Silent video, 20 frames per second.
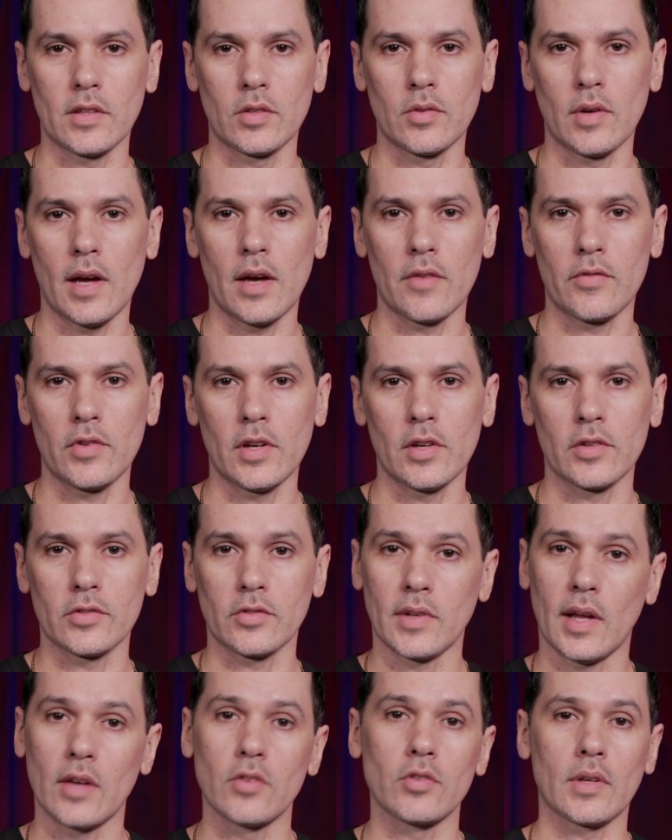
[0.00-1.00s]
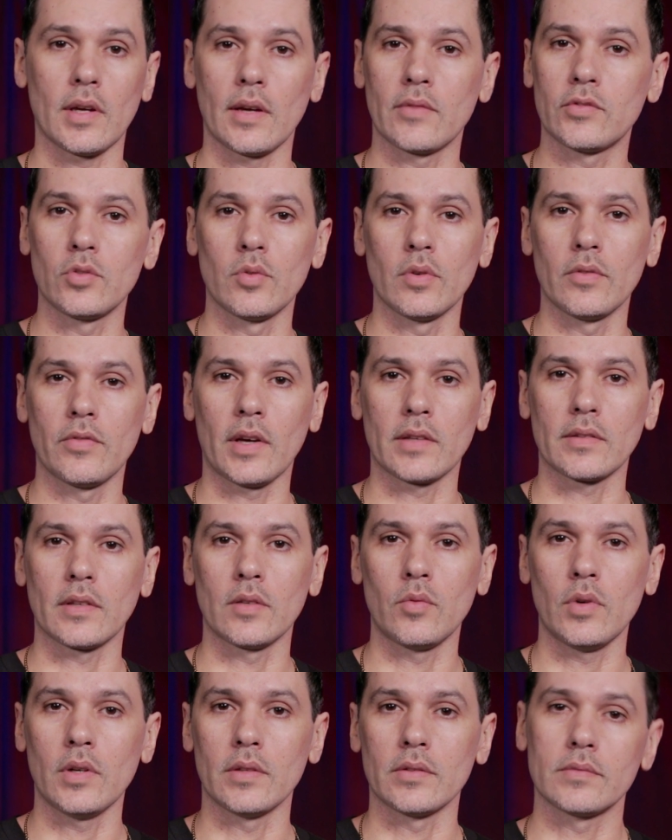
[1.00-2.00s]
you have here. So now you can have 2 effects at
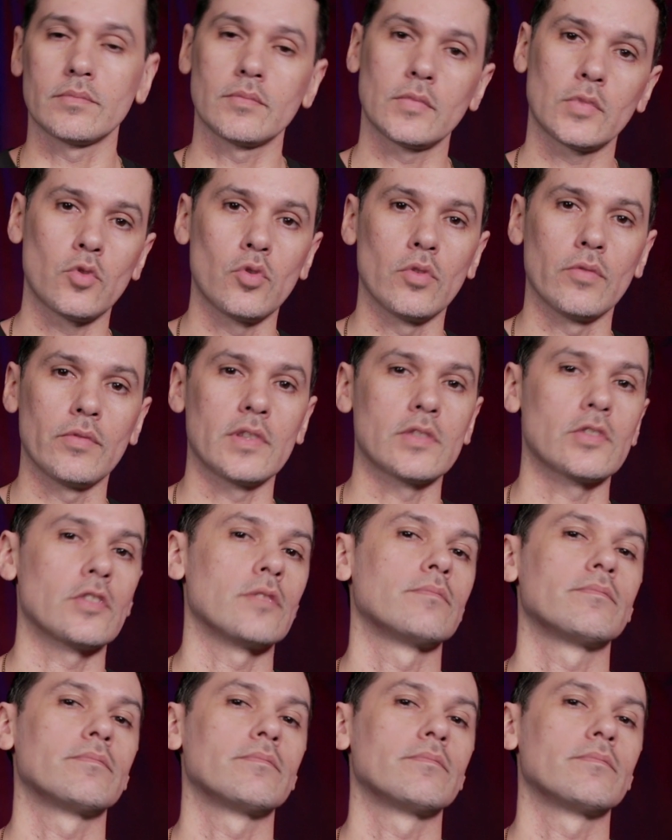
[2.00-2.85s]
once. Cool feature.